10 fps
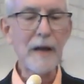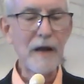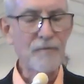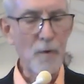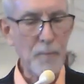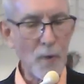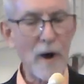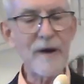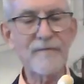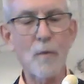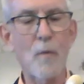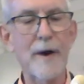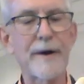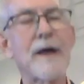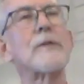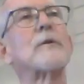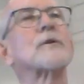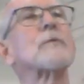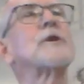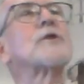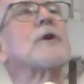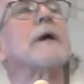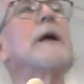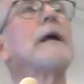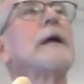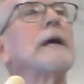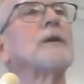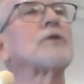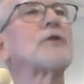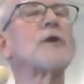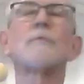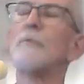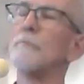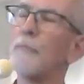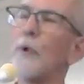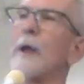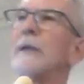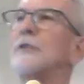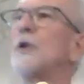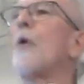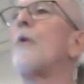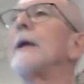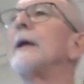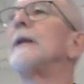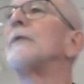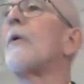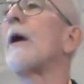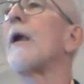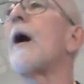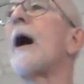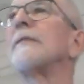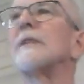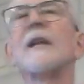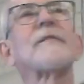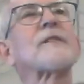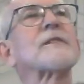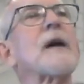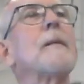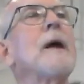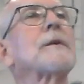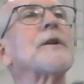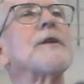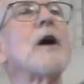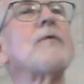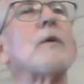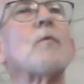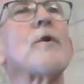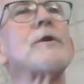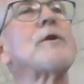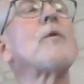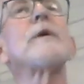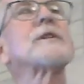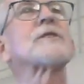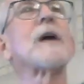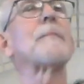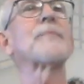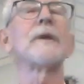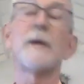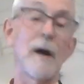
if we're praying for one another as we should, it should bring joy into our lives and lift us up to know that we're doing something.